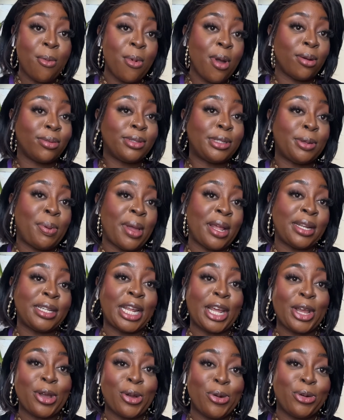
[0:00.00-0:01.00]
well,
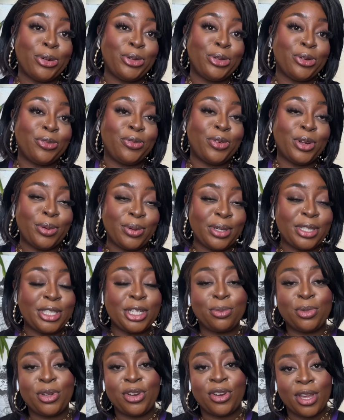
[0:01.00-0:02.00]
depending on your
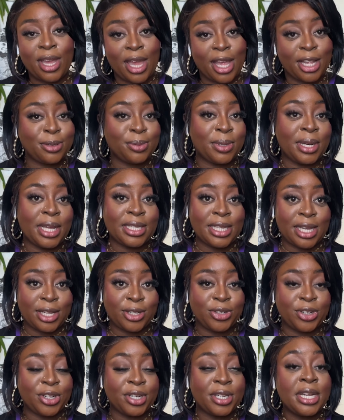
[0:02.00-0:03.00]
followership, your engagement,
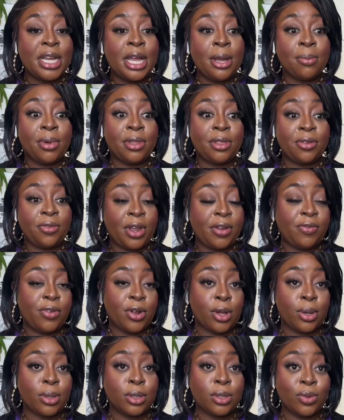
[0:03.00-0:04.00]
etc. But the Favorite
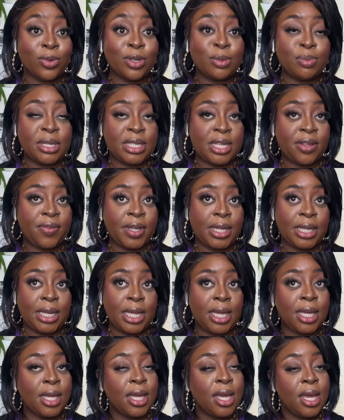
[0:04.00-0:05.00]
Girl song
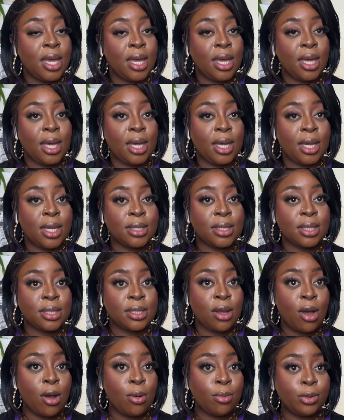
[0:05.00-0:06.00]
specifically is a
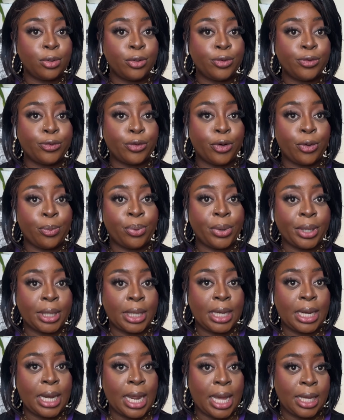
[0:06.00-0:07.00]
sample from Brick
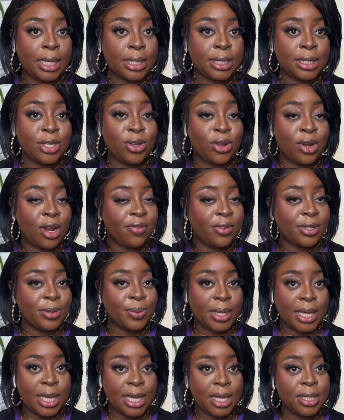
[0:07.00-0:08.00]
and Lace, Your Love Is
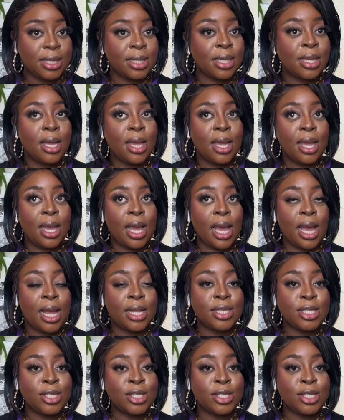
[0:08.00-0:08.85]
Wicked. And